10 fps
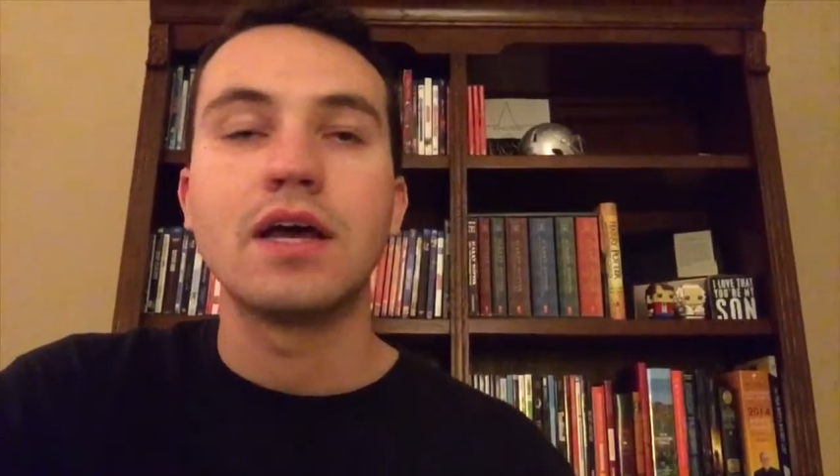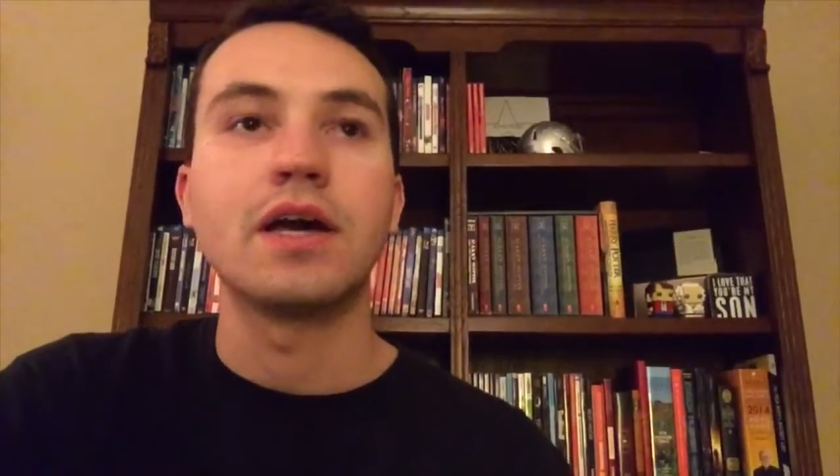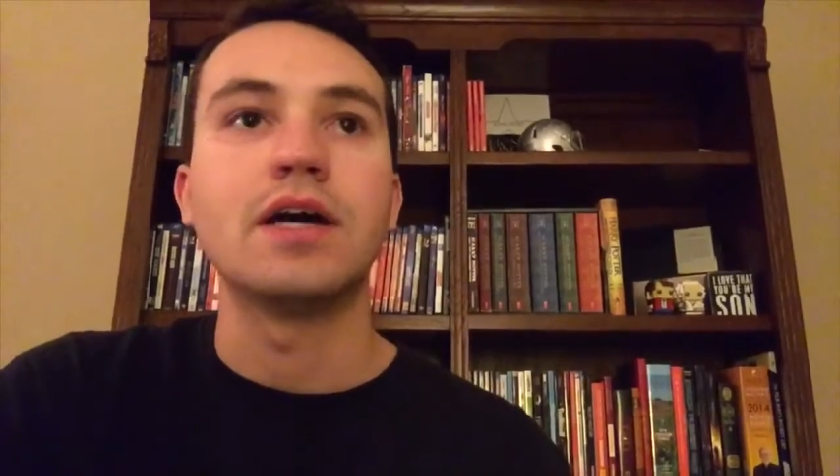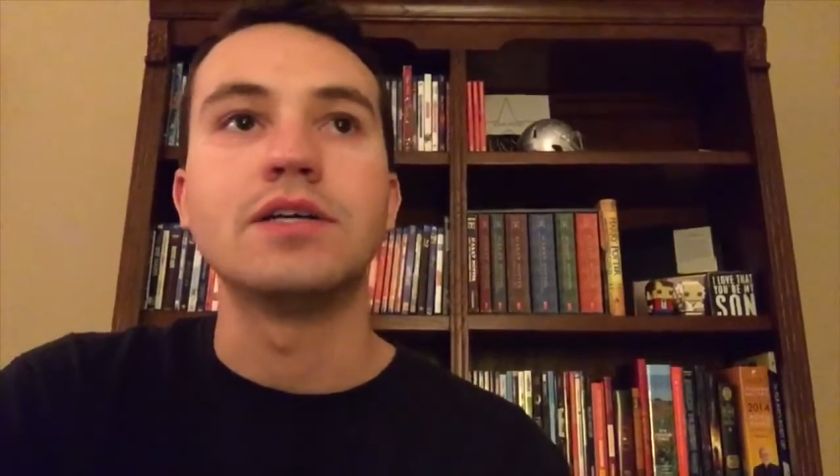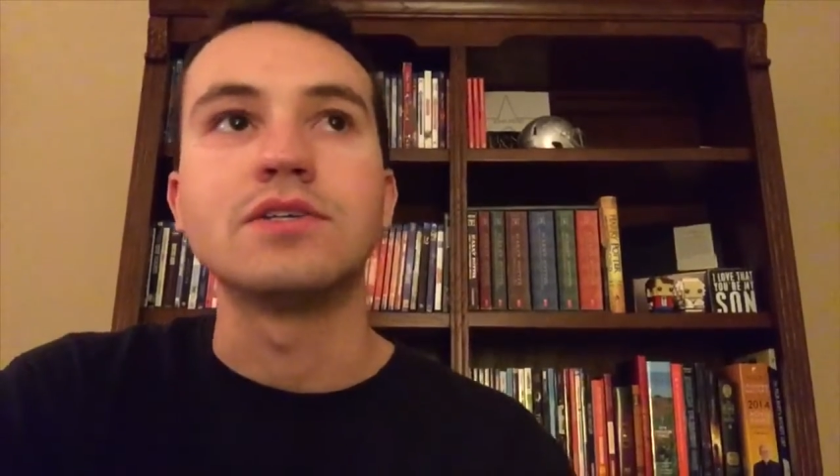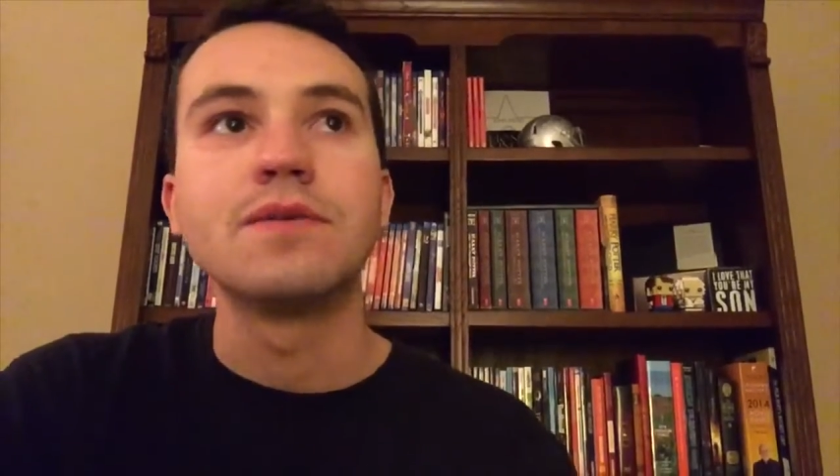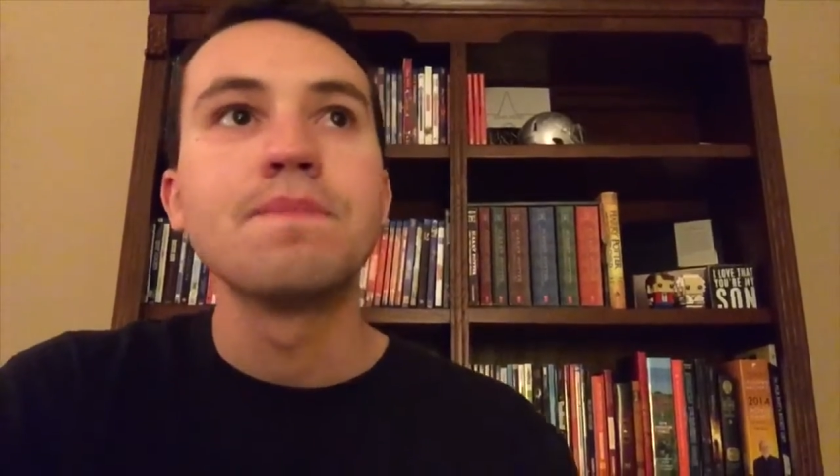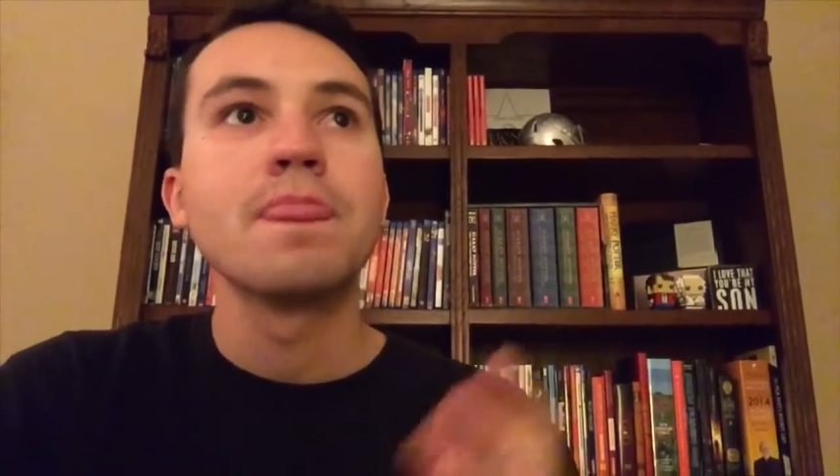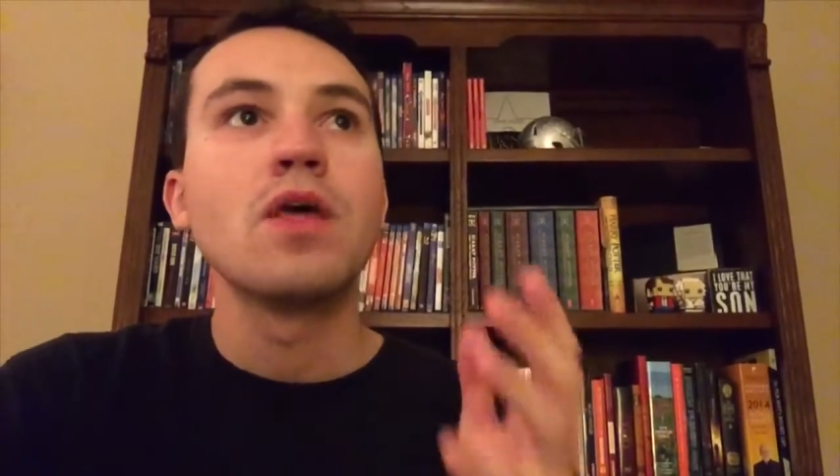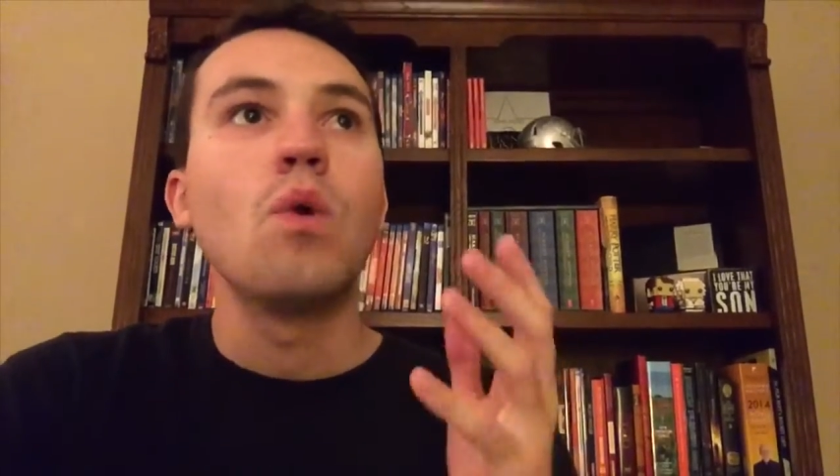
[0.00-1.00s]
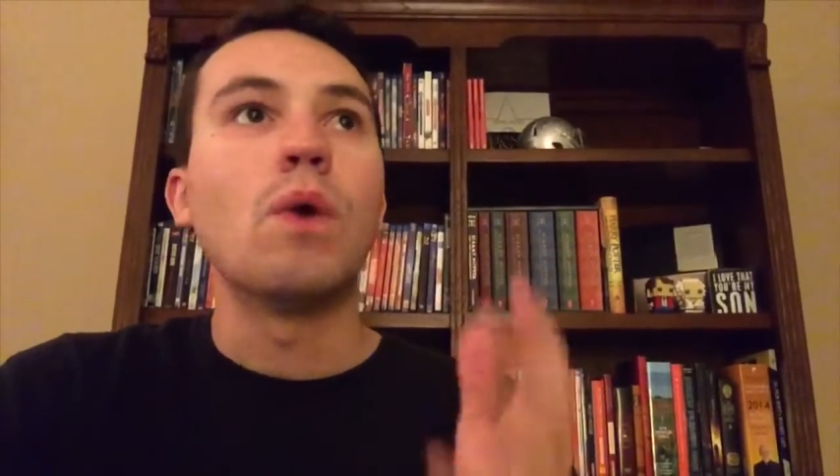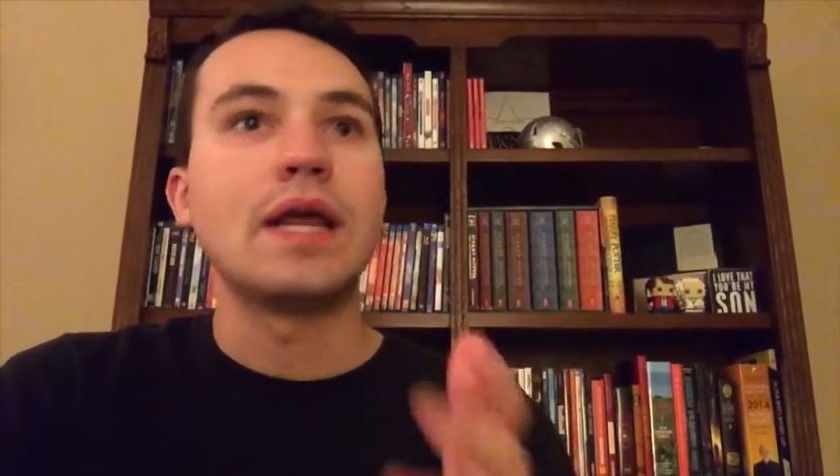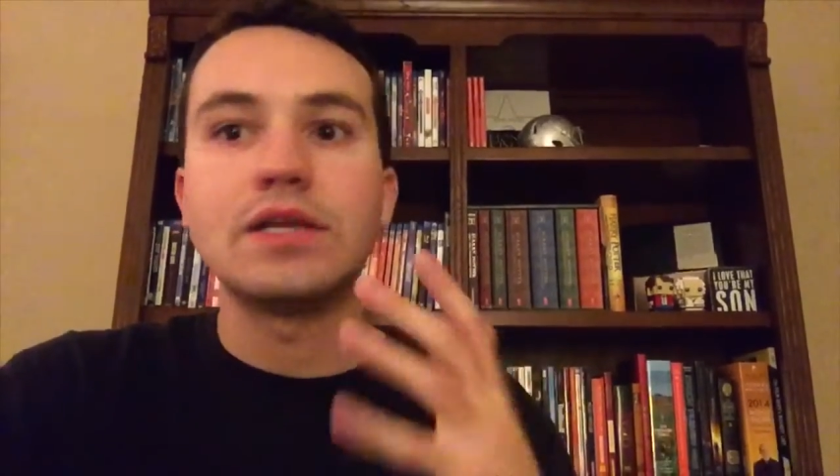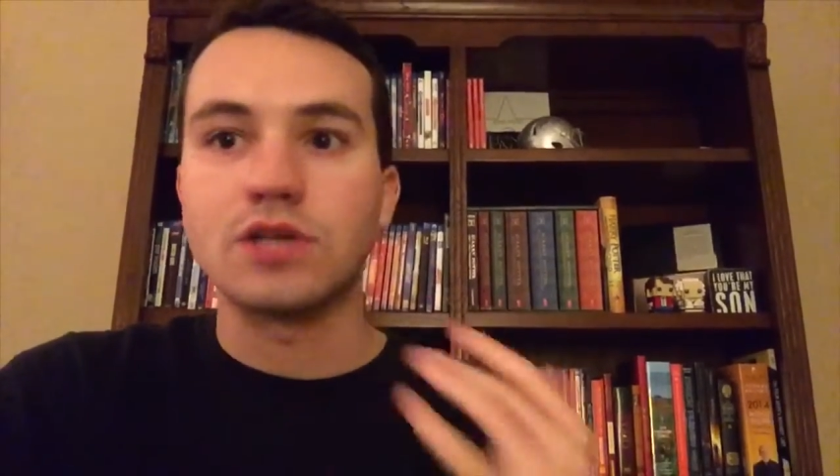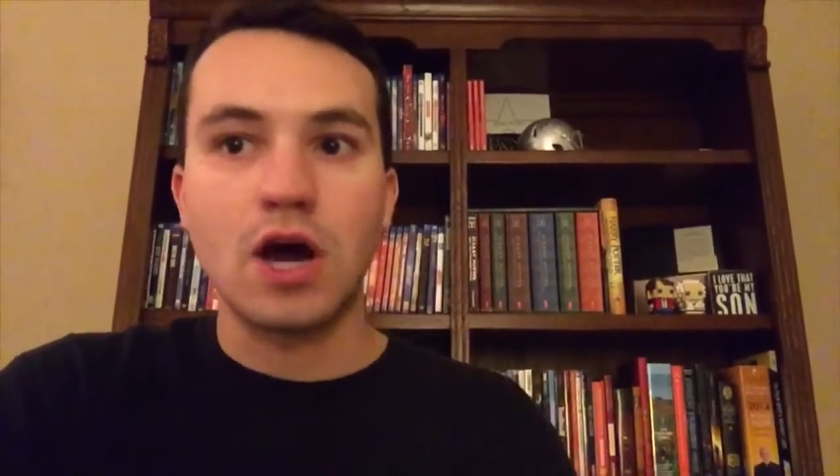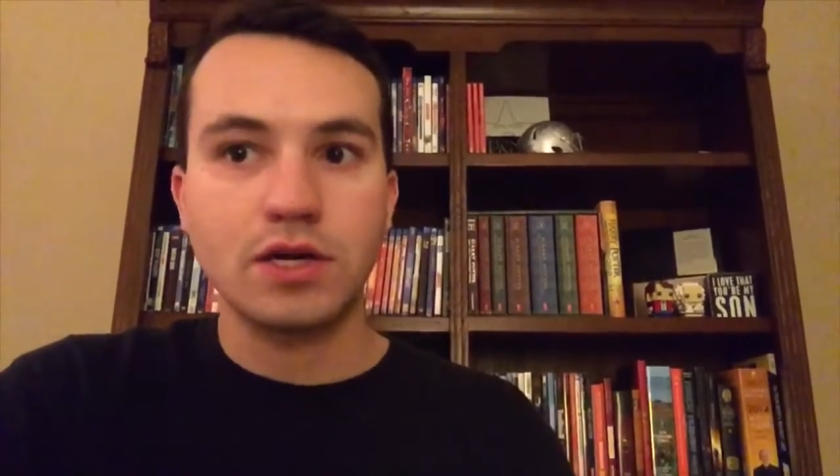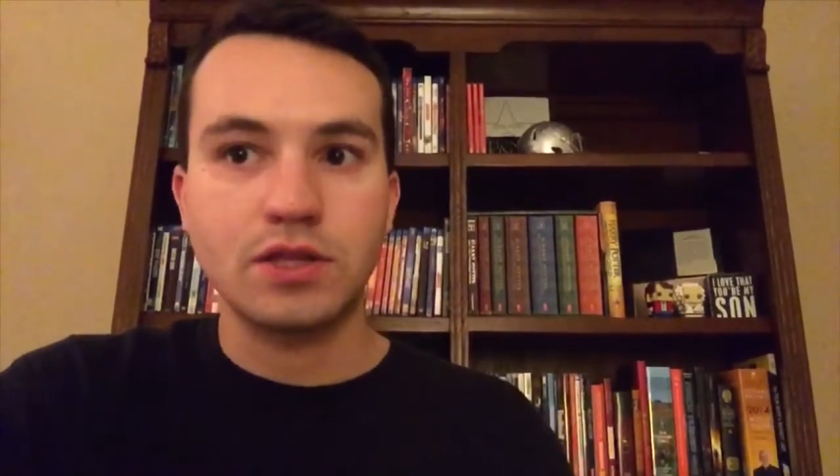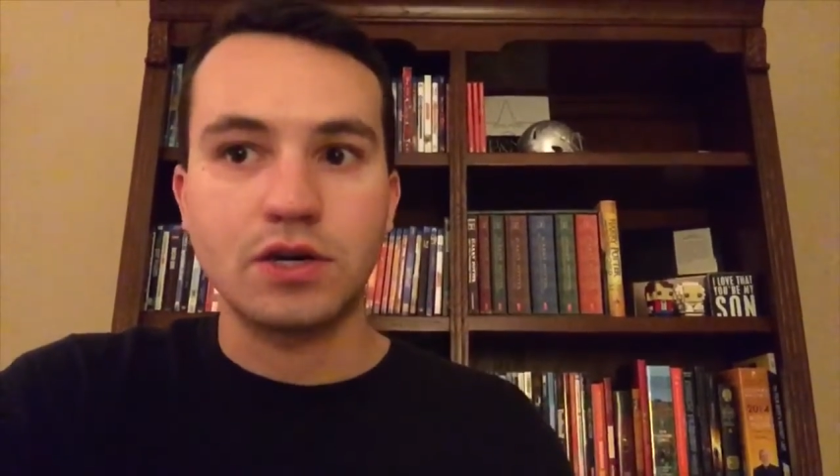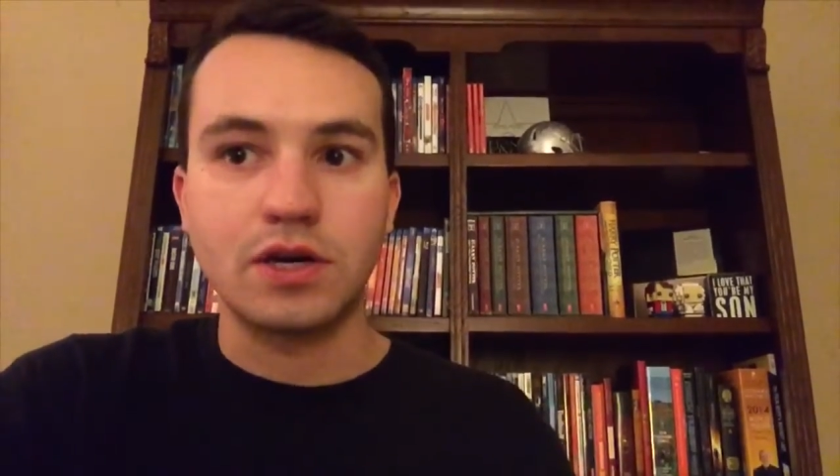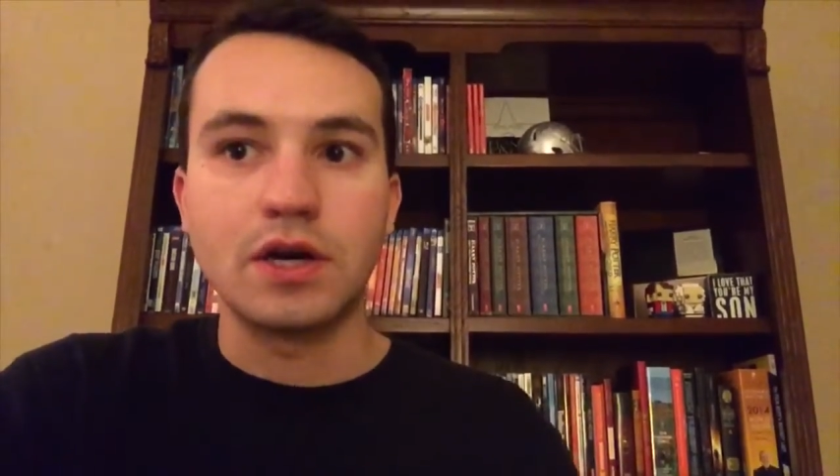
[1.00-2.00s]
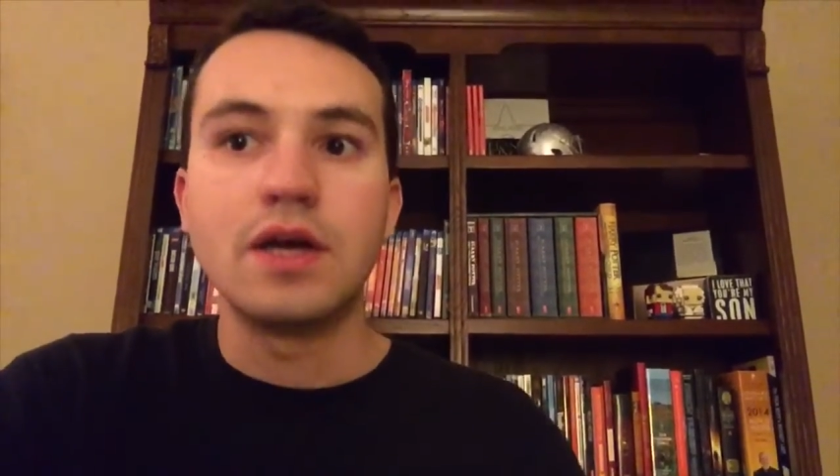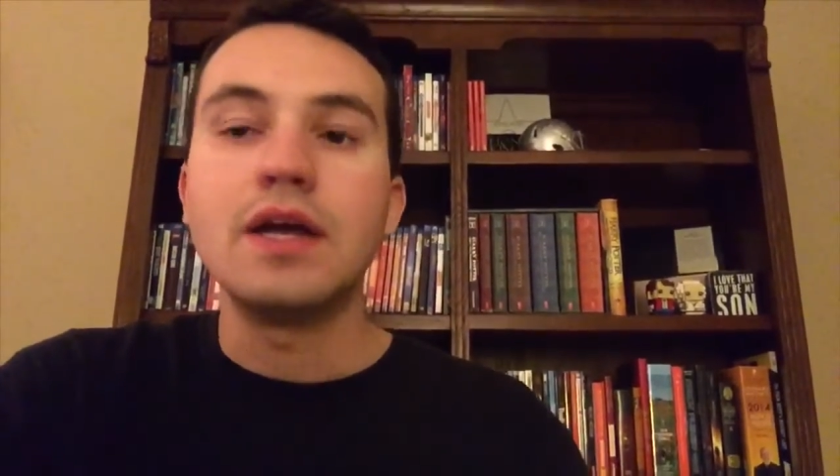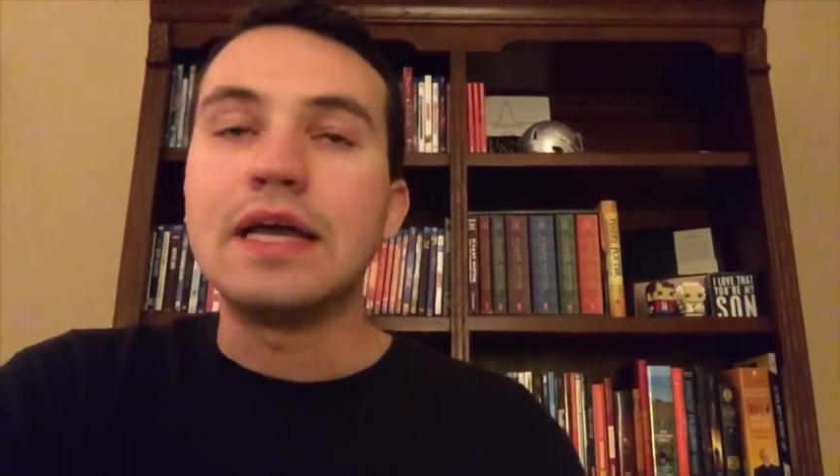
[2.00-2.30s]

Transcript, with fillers: Because when he's Arthur,